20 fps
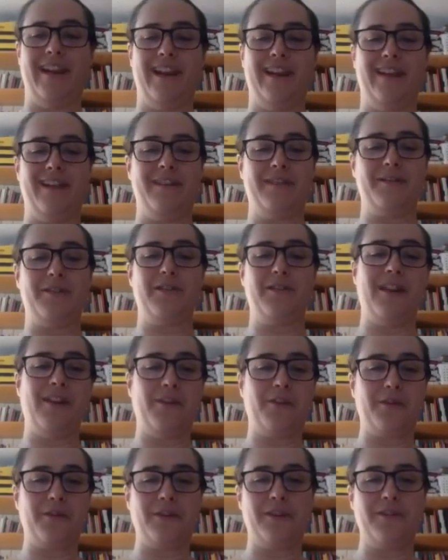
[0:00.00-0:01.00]
and it creates
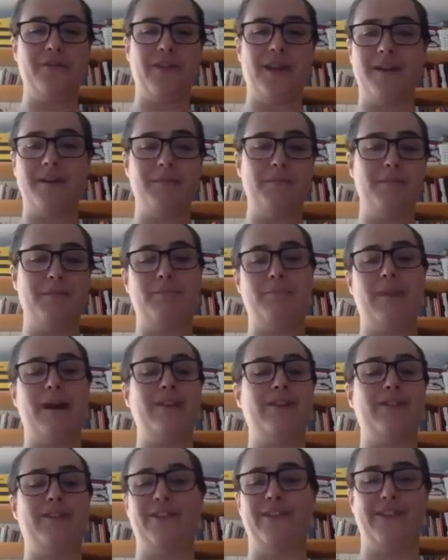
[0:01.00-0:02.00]
really fun
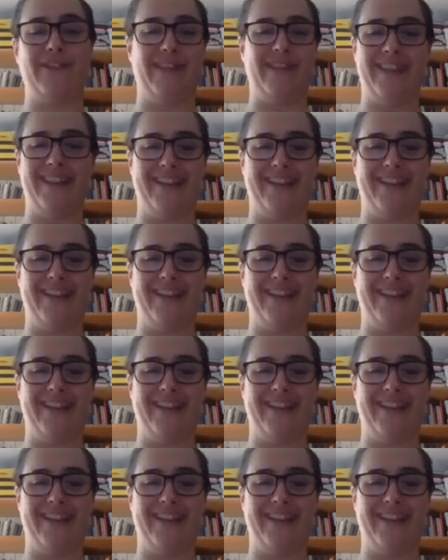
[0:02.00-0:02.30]
puddles and